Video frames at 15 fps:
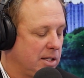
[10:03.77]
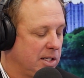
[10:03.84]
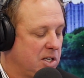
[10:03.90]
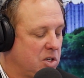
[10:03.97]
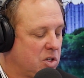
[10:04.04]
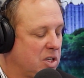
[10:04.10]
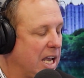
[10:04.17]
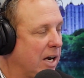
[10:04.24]

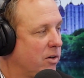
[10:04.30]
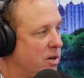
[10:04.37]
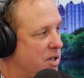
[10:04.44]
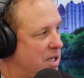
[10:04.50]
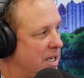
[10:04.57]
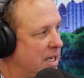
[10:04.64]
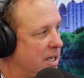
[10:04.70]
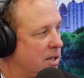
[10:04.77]
lease
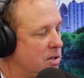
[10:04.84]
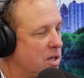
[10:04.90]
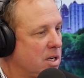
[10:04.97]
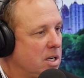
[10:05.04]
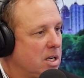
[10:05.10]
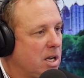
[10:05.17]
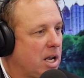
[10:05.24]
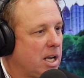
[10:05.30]
guarantees
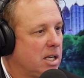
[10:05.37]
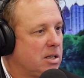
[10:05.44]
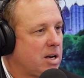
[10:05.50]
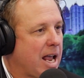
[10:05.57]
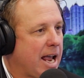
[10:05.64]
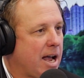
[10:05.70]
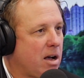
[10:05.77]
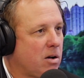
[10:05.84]
and
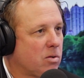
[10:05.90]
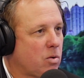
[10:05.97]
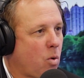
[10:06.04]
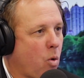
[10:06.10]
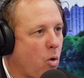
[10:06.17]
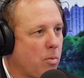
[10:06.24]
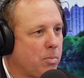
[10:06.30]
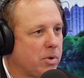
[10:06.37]
how
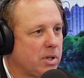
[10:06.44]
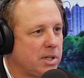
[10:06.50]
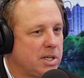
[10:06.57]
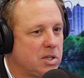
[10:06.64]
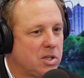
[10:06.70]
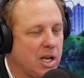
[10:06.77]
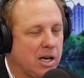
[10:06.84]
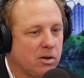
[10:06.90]
corporate
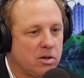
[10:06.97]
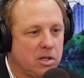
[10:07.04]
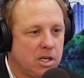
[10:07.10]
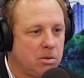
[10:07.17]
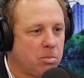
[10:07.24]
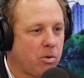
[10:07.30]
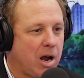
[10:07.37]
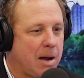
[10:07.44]
lease
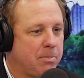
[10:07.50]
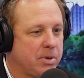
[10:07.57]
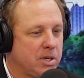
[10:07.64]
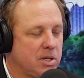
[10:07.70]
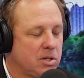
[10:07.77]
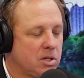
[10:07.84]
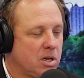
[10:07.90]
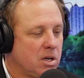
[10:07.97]
guaranteed
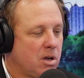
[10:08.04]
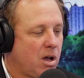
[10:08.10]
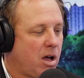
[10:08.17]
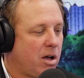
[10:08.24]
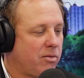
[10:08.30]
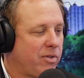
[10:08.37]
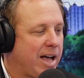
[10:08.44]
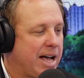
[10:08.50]
properties
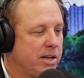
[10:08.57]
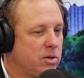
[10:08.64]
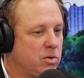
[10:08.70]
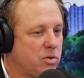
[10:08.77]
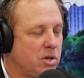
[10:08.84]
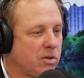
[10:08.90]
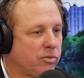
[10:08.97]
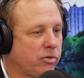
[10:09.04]
uh,
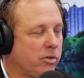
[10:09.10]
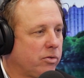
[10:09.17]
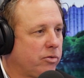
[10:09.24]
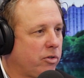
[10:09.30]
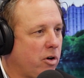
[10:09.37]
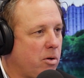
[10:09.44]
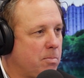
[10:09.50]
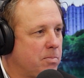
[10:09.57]
values differ
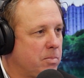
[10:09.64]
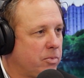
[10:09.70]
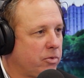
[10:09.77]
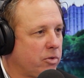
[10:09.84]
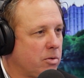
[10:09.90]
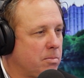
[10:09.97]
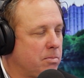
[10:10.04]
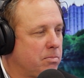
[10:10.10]
from
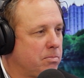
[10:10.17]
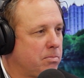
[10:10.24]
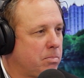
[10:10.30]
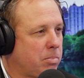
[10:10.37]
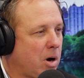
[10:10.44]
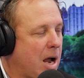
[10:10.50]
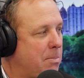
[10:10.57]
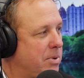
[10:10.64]
from
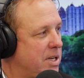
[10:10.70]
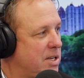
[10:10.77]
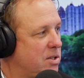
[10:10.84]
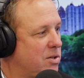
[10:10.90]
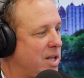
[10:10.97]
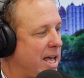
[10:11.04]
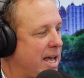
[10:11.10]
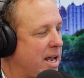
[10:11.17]

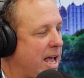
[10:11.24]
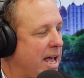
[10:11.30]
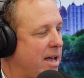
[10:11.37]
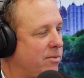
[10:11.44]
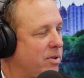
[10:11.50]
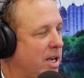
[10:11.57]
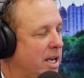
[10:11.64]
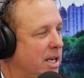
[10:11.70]
properties that
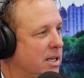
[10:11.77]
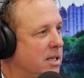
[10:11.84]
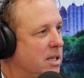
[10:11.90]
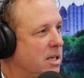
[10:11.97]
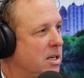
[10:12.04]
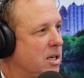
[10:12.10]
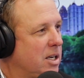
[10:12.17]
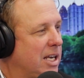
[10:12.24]
have a
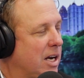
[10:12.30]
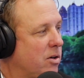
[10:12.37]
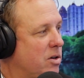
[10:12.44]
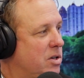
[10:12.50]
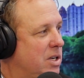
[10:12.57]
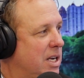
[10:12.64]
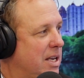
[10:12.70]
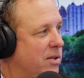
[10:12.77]

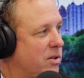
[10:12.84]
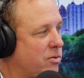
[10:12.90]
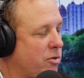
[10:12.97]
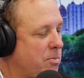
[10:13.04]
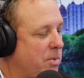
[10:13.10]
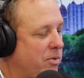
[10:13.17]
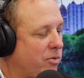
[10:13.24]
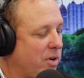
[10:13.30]
guarantee that's
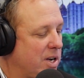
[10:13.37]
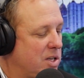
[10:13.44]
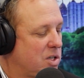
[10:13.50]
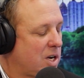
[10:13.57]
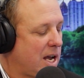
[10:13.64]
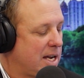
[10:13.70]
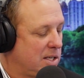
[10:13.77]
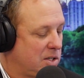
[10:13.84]
from the
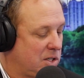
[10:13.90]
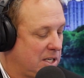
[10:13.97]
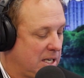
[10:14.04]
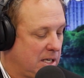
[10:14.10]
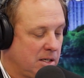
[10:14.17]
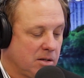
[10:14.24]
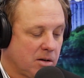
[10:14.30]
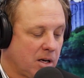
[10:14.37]

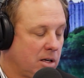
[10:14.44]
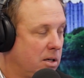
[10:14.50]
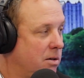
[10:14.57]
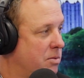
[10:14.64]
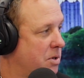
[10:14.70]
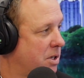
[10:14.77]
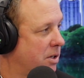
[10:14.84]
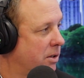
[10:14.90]
franchisee.
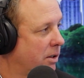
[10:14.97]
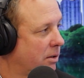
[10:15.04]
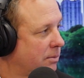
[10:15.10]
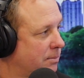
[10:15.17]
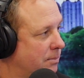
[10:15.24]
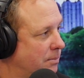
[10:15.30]
Uh, Sherry,